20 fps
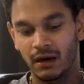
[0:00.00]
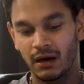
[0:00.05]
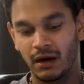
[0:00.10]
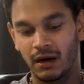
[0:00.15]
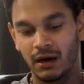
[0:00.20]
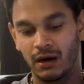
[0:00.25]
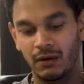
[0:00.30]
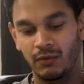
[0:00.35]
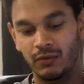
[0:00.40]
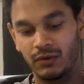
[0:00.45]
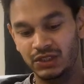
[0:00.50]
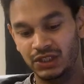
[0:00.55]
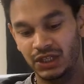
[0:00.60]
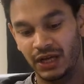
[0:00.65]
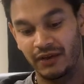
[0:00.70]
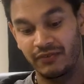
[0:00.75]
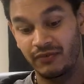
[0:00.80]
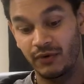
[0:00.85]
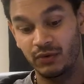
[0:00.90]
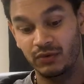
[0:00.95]
uh, which
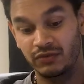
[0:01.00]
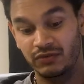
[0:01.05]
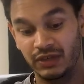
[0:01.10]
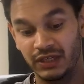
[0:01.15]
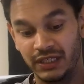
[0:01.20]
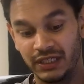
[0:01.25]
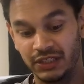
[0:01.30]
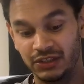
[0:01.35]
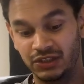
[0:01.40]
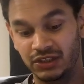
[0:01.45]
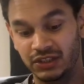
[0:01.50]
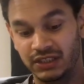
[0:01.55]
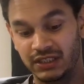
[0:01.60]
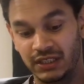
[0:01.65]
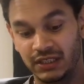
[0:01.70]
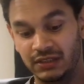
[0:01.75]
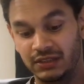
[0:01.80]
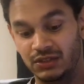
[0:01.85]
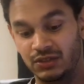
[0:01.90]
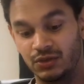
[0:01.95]
I found really interesting.